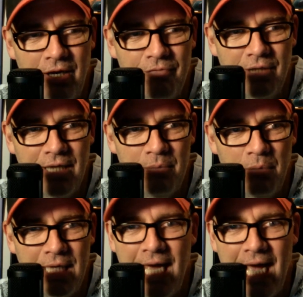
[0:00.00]
I've let
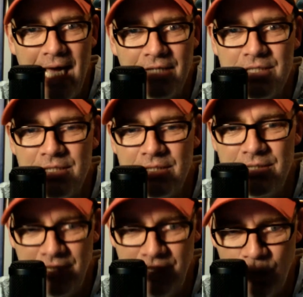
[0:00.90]
my act
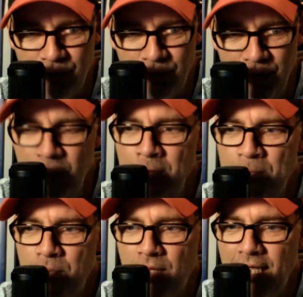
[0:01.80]
take over
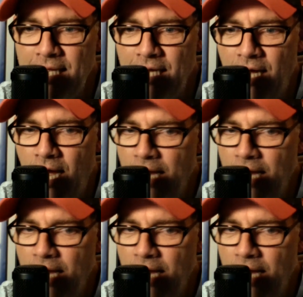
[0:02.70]
and I